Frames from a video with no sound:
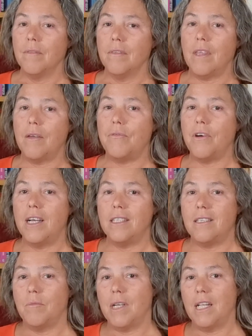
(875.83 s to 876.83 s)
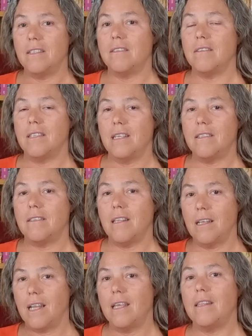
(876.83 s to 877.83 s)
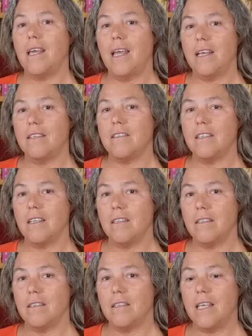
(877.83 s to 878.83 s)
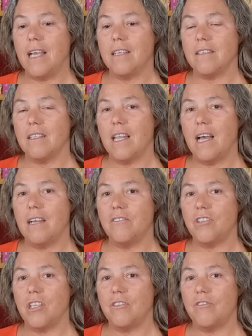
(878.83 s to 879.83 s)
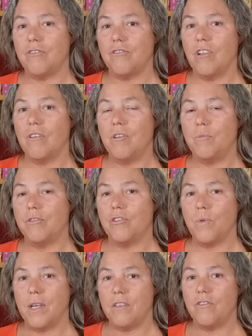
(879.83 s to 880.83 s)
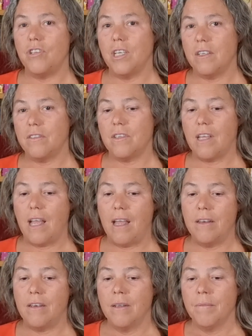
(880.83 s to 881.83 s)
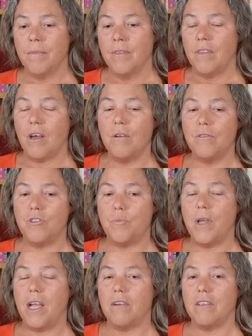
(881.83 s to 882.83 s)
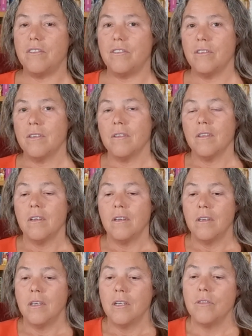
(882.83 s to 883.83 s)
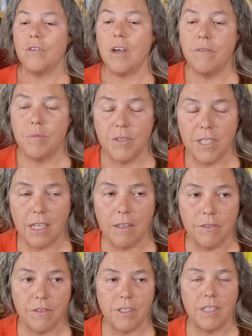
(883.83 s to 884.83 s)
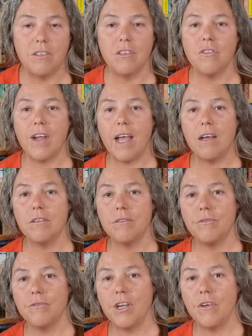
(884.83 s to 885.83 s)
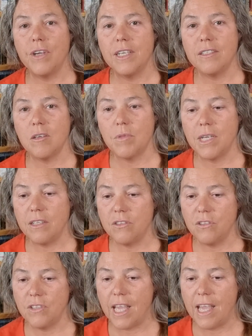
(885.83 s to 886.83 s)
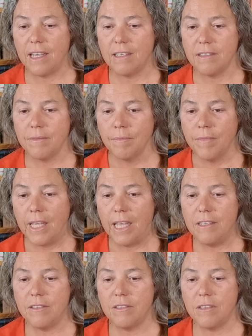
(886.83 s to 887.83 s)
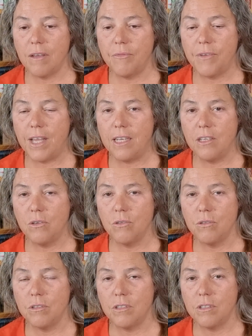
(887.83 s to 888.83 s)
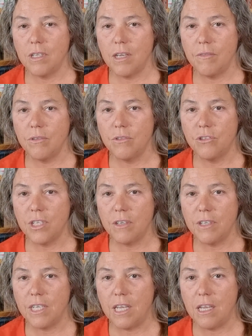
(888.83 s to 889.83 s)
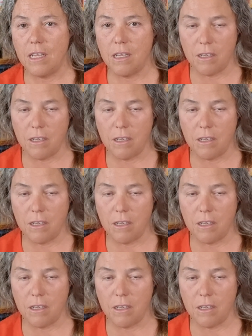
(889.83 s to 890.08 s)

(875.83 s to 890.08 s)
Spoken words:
They find someone else's nest, they lay their eggs in it, the eggs are large, they slowly push away the chicks, and the host parents drive themselves into the ground, rearing someone else's eggs. It's a fairly good evolutionary